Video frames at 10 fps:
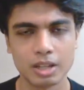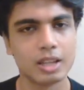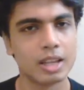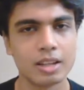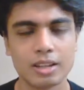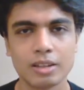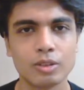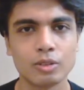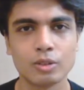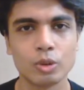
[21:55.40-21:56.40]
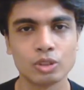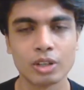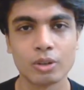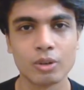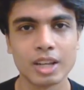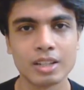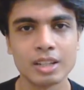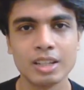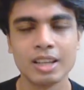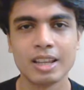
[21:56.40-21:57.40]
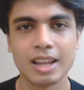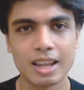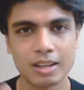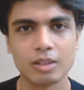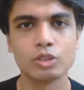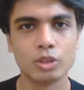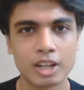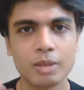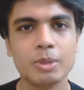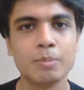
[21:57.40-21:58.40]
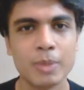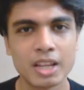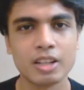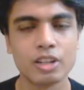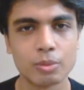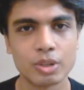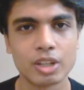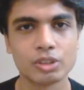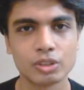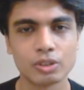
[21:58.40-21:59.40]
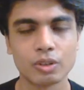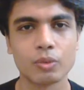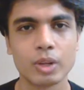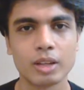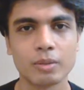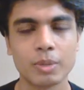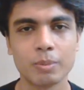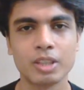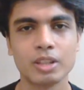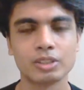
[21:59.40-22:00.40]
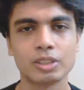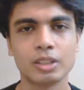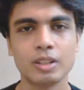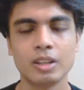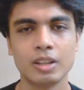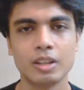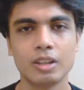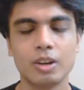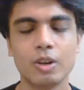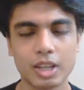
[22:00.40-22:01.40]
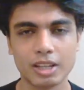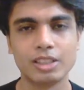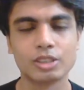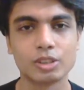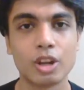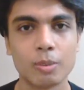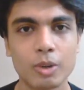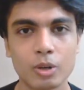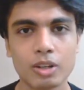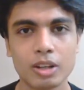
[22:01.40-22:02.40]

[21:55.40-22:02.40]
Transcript: and those are great. And so there can be many interpretations of way. Maybe there's, okay, I'll just talk about